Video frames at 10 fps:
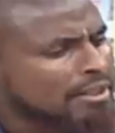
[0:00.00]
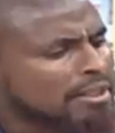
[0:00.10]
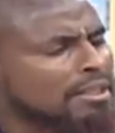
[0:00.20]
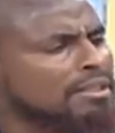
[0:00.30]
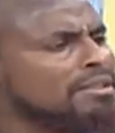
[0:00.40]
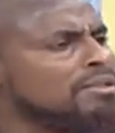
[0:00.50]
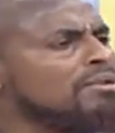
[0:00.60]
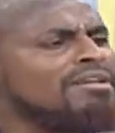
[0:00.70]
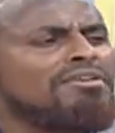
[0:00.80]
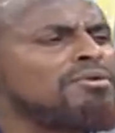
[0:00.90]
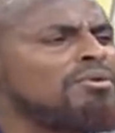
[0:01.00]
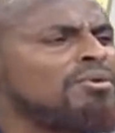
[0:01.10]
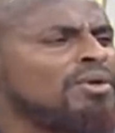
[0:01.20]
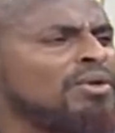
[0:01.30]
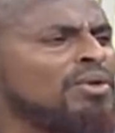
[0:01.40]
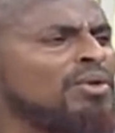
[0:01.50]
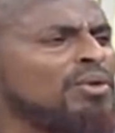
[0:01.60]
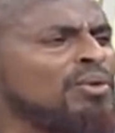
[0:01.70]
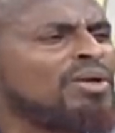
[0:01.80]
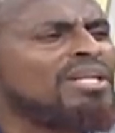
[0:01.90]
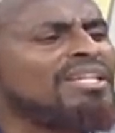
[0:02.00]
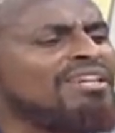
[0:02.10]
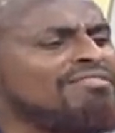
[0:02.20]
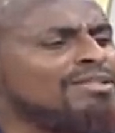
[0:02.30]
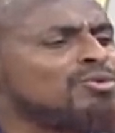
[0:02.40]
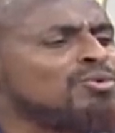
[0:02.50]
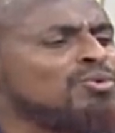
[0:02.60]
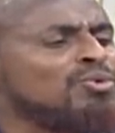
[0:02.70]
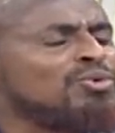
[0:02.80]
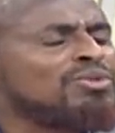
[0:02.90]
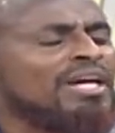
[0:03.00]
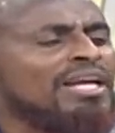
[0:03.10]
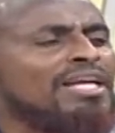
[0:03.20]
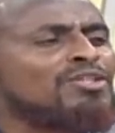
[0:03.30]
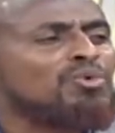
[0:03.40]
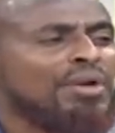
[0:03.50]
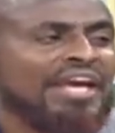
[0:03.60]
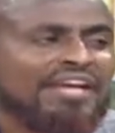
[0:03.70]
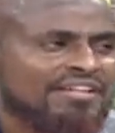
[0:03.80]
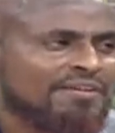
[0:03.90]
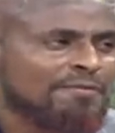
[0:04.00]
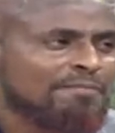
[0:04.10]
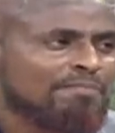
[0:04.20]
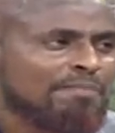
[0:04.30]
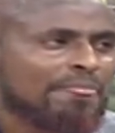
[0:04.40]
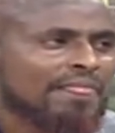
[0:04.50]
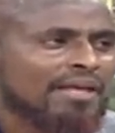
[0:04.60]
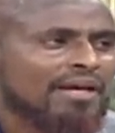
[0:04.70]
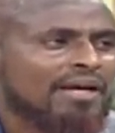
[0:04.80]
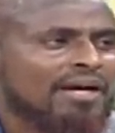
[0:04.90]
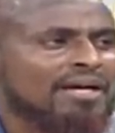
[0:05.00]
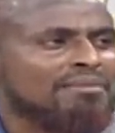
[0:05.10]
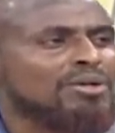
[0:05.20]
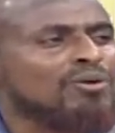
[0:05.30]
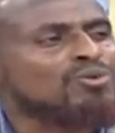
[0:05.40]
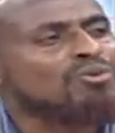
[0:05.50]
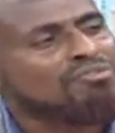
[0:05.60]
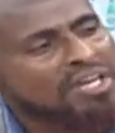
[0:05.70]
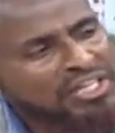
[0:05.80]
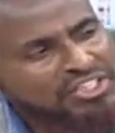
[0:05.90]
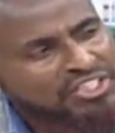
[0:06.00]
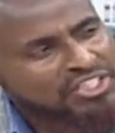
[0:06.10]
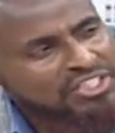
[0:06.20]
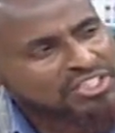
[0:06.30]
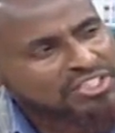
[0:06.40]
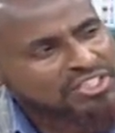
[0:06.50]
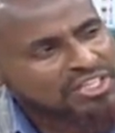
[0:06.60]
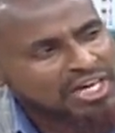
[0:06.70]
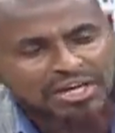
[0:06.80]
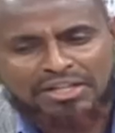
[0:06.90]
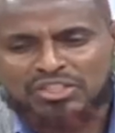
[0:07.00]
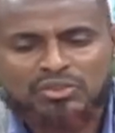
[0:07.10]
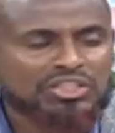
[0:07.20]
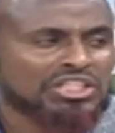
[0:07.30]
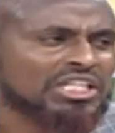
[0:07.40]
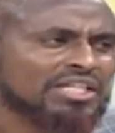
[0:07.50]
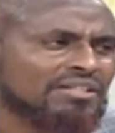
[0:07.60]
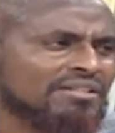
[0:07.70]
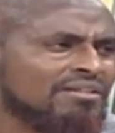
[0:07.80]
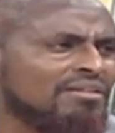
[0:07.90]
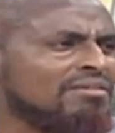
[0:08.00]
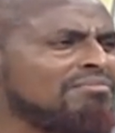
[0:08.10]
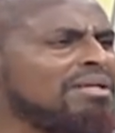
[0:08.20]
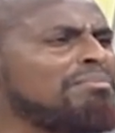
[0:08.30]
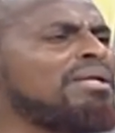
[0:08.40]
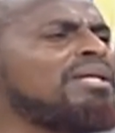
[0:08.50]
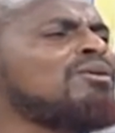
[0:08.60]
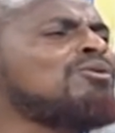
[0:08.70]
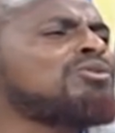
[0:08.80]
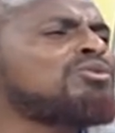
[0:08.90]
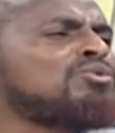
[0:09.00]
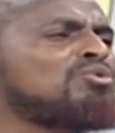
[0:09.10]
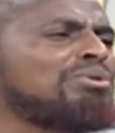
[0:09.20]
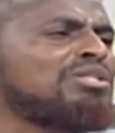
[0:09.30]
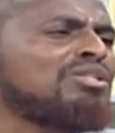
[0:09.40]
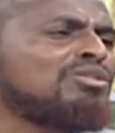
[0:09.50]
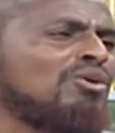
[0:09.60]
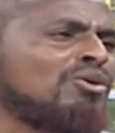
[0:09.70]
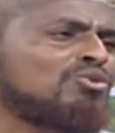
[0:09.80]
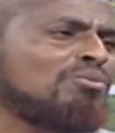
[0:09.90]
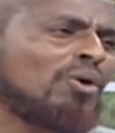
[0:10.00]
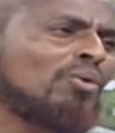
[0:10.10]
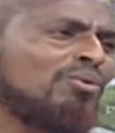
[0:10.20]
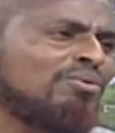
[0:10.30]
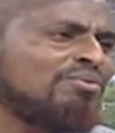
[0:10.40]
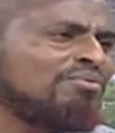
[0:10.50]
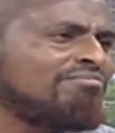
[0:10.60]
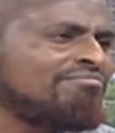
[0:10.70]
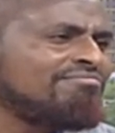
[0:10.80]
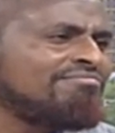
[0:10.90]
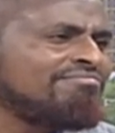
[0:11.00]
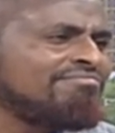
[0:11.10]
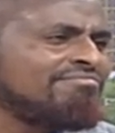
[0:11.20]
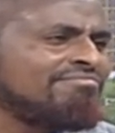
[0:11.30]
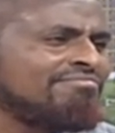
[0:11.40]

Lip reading: And you never know. You can give it to Raila today, and because of age and the tradition, maybe he goes to meet his God tomorrow. You